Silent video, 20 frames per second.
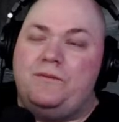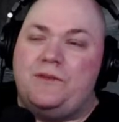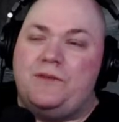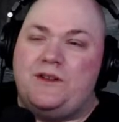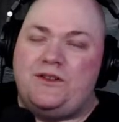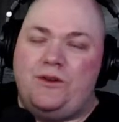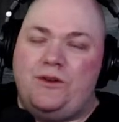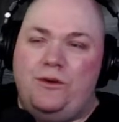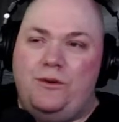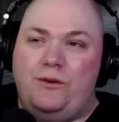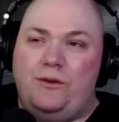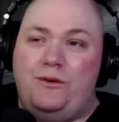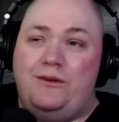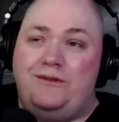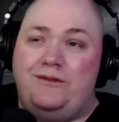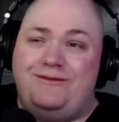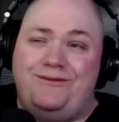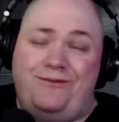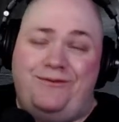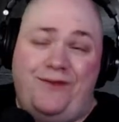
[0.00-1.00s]
So
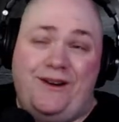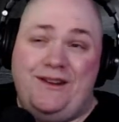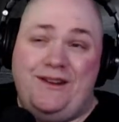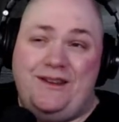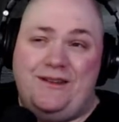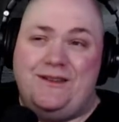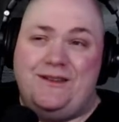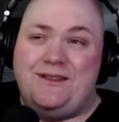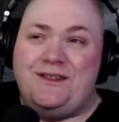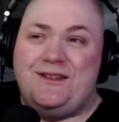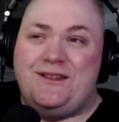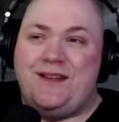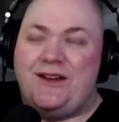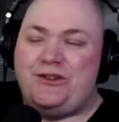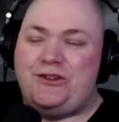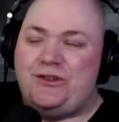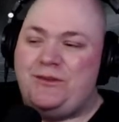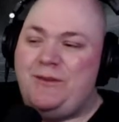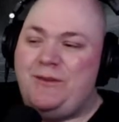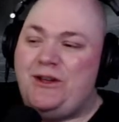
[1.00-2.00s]
funny, this is
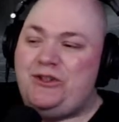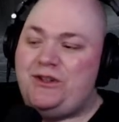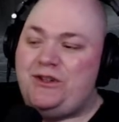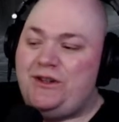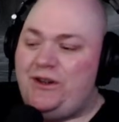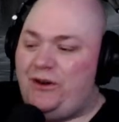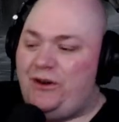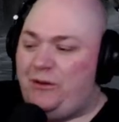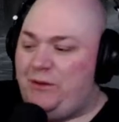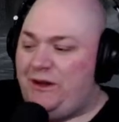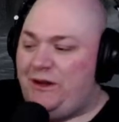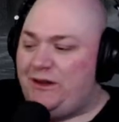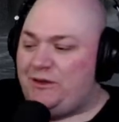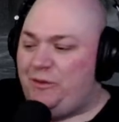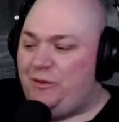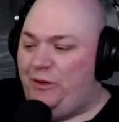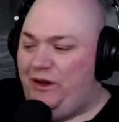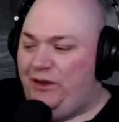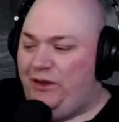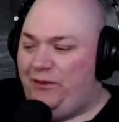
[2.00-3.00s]
actually mentioned here because
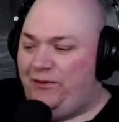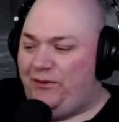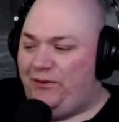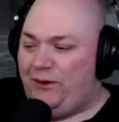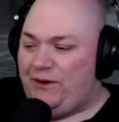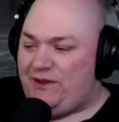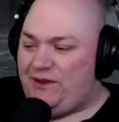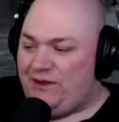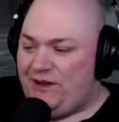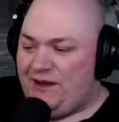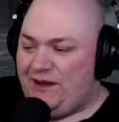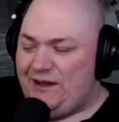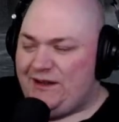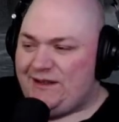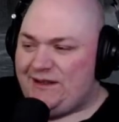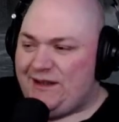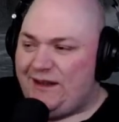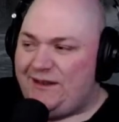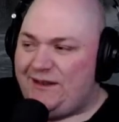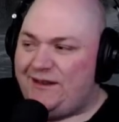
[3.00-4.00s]
one of the first
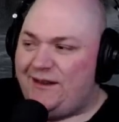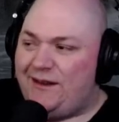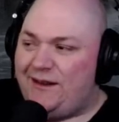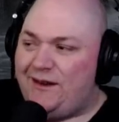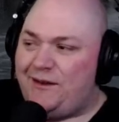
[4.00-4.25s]
things that